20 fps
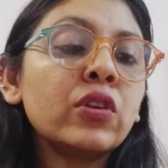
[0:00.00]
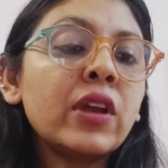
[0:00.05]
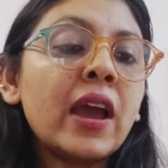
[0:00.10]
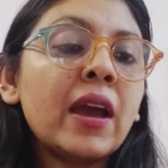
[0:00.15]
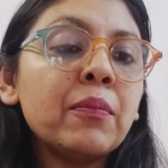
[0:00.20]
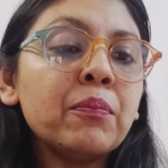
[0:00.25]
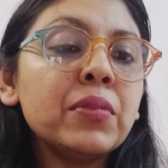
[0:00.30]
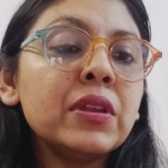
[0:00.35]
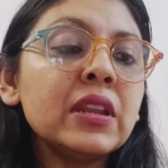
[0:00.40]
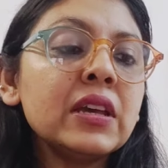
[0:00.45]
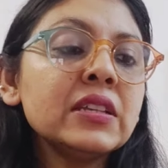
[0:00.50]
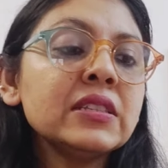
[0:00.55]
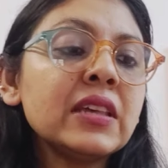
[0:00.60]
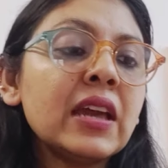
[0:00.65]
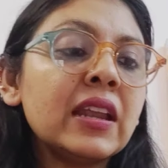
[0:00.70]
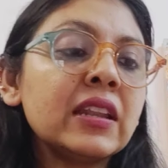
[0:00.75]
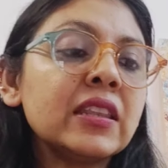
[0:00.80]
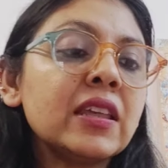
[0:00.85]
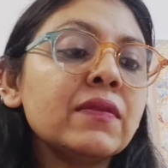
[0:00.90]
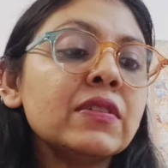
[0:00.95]
own happiness,
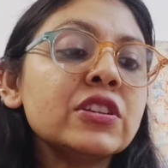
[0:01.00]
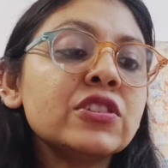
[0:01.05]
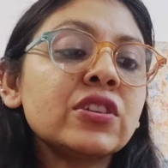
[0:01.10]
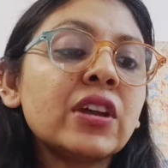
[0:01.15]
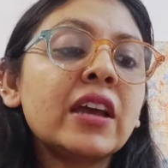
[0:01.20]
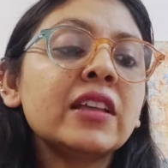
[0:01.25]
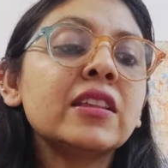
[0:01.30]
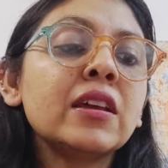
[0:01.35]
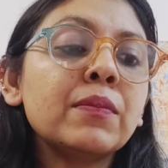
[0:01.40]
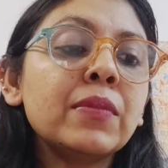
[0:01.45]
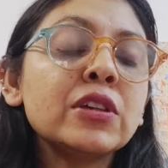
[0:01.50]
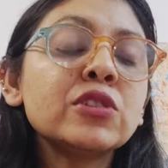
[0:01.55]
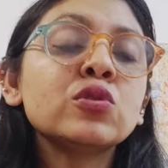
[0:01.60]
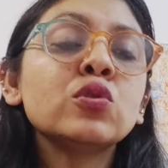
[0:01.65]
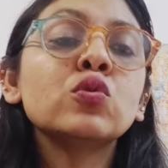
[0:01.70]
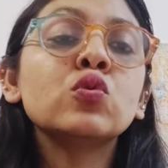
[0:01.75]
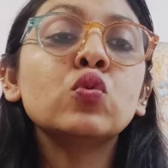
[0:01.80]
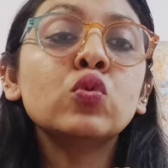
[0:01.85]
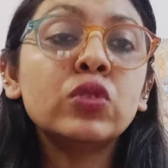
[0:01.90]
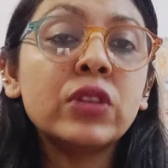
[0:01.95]
and they will try their best
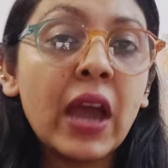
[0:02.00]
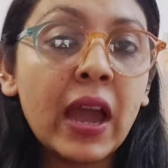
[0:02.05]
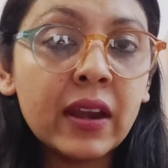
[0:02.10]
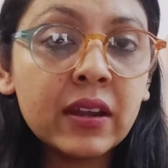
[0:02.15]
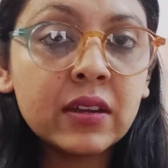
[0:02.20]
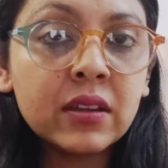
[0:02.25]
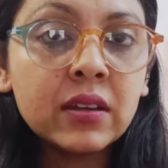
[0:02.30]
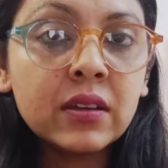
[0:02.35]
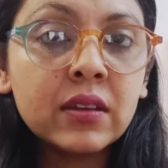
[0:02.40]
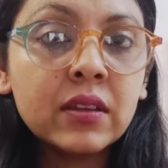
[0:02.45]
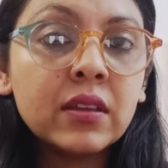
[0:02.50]
to do that